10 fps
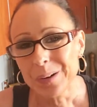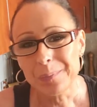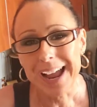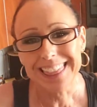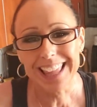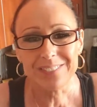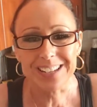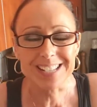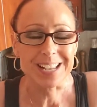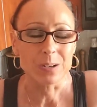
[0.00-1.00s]
my
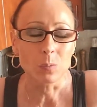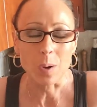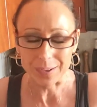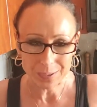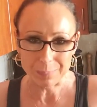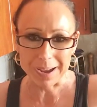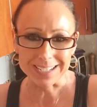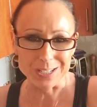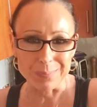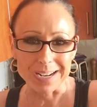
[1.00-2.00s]
lovies and welcome
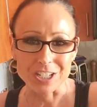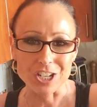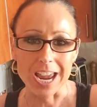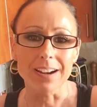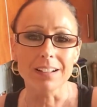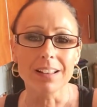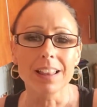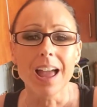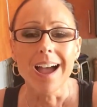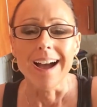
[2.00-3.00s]
back to my
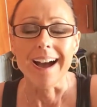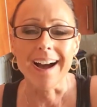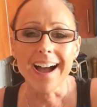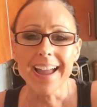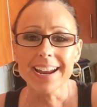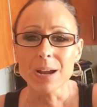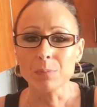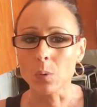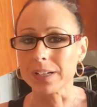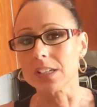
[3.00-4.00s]
channel. I
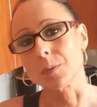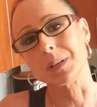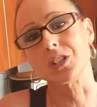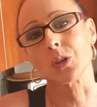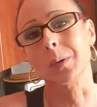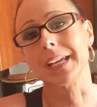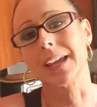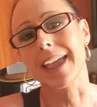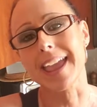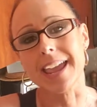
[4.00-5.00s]
am going to be
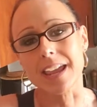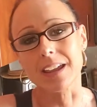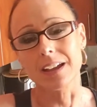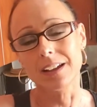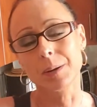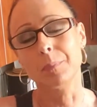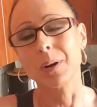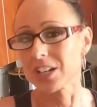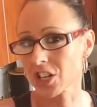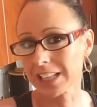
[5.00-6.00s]
doing a
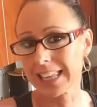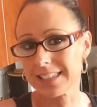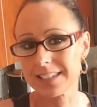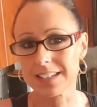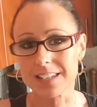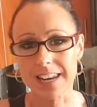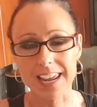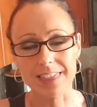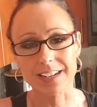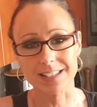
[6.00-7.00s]
brush cleansing
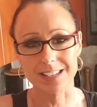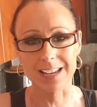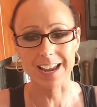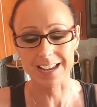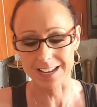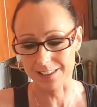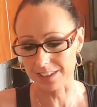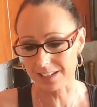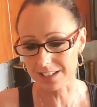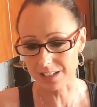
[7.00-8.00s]
today.
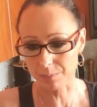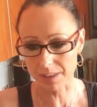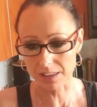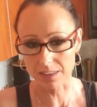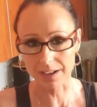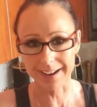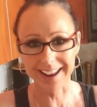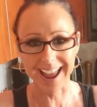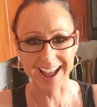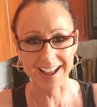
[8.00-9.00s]
This is something that I
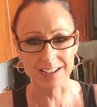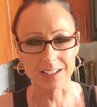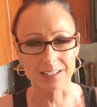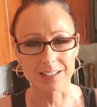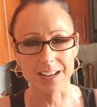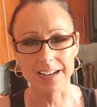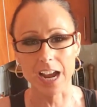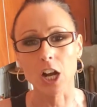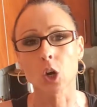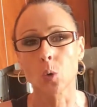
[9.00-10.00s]
had done
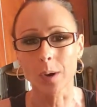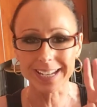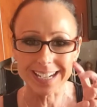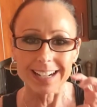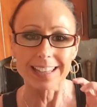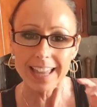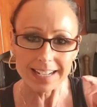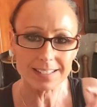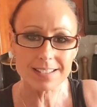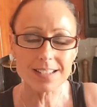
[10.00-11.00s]
a quick
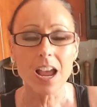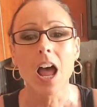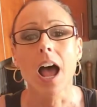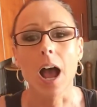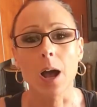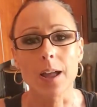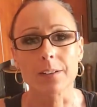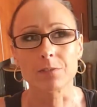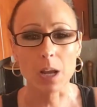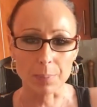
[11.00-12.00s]
cleanse
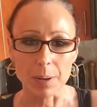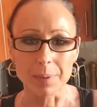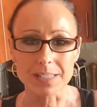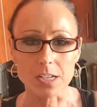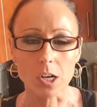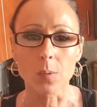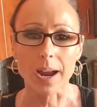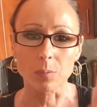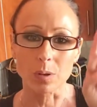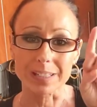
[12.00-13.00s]
a couple of months ago.
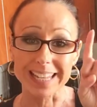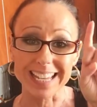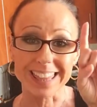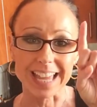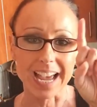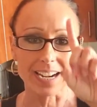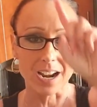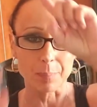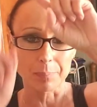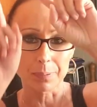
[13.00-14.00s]
I will link
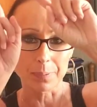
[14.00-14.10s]
that up